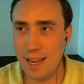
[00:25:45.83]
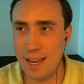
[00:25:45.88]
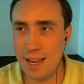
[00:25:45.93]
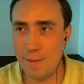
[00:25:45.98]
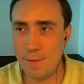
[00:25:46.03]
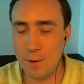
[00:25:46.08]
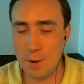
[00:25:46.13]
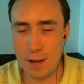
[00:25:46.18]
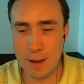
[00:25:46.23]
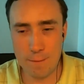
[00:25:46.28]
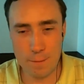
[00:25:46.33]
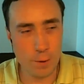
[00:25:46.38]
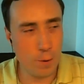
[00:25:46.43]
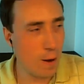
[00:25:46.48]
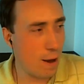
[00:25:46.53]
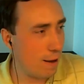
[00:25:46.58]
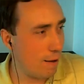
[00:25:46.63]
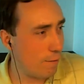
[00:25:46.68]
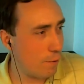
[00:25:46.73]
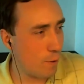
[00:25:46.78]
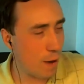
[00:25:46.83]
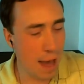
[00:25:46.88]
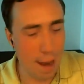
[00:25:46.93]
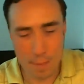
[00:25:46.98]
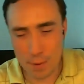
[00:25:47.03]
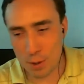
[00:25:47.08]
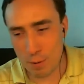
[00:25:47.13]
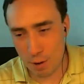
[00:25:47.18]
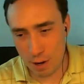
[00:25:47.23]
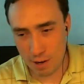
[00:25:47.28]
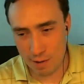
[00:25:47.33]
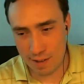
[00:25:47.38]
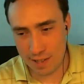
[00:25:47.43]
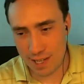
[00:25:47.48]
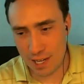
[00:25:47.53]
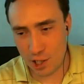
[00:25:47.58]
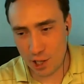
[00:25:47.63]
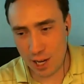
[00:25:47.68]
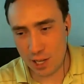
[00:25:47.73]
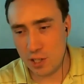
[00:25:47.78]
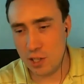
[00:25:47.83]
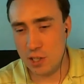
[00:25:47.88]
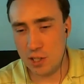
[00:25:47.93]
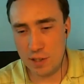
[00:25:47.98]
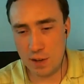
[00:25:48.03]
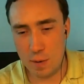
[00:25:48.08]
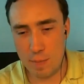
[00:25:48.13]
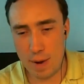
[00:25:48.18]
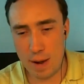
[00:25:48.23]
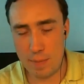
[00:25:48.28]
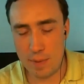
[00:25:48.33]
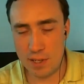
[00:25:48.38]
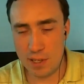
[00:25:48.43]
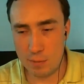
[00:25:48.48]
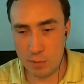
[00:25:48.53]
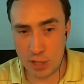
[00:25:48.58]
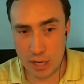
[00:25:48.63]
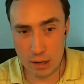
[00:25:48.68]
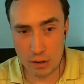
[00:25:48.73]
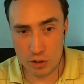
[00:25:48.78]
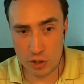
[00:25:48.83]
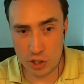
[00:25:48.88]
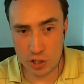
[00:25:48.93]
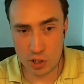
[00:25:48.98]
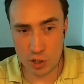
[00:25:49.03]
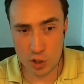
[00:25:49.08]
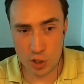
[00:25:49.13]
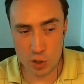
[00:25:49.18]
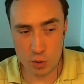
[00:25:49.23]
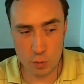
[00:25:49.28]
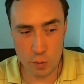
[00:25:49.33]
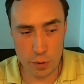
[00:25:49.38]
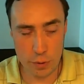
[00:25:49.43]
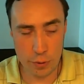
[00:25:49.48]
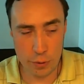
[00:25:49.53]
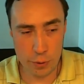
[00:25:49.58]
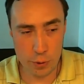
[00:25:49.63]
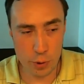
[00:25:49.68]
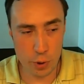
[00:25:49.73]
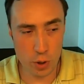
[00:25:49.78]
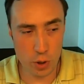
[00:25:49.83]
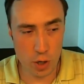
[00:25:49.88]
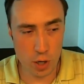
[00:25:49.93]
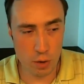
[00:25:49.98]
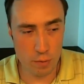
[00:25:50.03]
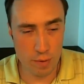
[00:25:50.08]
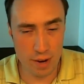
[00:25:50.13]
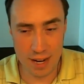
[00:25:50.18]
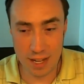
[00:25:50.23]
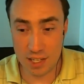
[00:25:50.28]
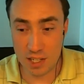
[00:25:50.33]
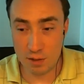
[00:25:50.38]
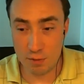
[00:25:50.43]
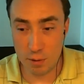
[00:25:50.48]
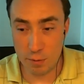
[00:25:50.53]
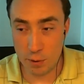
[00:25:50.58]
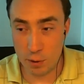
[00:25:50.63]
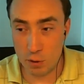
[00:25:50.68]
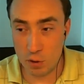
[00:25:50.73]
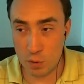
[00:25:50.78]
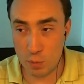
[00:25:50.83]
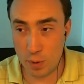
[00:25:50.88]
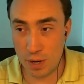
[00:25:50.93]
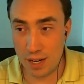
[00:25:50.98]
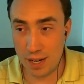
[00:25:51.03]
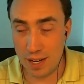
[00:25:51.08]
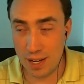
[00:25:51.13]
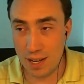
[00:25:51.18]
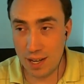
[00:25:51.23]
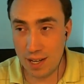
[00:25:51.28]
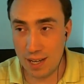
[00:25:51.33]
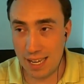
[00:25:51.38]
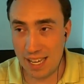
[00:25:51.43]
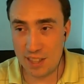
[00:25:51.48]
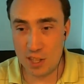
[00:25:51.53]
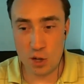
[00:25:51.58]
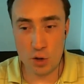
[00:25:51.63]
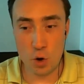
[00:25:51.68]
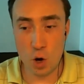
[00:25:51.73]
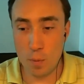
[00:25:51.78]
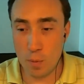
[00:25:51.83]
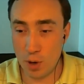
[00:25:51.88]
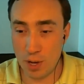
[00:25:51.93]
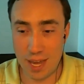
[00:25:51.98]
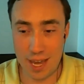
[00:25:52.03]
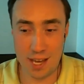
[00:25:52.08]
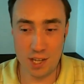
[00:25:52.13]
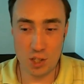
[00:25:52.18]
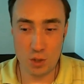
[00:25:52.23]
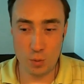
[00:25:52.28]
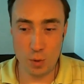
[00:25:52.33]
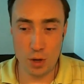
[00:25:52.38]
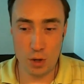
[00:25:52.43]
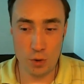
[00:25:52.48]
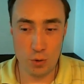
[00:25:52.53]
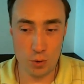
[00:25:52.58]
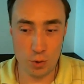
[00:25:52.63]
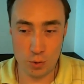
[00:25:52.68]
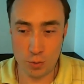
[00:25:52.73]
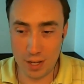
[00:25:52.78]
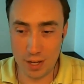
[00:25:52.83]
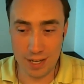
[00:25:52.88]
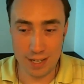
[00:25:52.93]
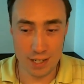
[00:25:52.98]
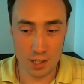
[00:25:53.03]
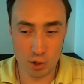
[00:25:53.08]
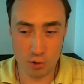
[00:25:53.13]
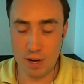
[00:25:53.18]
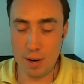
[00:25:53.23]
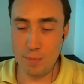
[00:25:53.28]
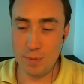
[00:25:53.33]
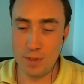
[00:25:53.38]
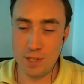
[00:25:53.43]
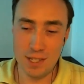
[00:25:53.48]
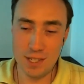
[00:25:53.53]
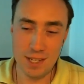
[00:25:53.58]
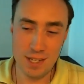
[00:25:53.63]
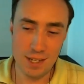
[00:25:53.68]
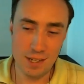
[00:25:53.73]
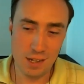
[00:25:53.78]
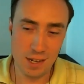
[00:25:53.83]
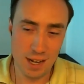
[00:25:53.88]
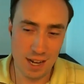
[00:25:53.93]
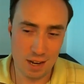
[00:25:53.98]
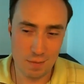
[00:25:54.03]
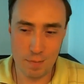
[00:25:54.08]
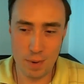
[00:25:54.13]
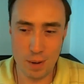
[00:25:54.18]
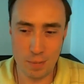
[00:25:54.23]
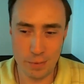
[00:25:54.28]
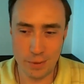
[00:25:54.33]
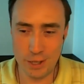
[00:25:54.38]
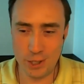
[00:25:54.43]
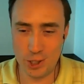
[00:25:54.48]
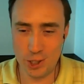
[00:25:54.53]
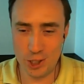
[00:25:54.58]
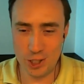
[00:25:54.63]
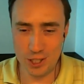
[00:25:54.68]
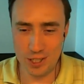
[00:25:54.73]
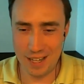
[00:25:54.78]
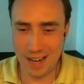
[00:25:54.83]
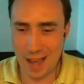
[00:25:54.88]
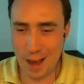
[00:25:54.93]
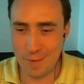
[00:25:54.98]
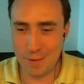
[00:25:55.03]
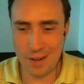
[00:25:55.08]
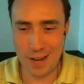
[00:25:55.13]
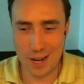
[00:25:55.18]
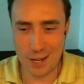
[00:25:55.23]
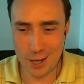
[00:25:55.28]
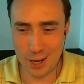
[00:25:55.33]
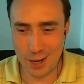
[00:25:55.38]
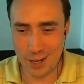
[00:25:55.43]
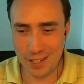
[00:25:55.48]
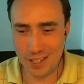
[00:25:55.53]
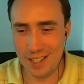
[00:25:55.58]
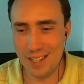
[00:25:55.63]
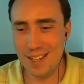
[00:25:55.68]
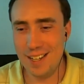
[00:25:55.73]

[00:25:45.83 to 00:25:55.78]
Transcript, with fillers: if you, if you, if you happen to run into these edge cases, there might be some challenges with your uh, ratings and reviews. But in the normal case where you created a script, hit publish, have an add-on,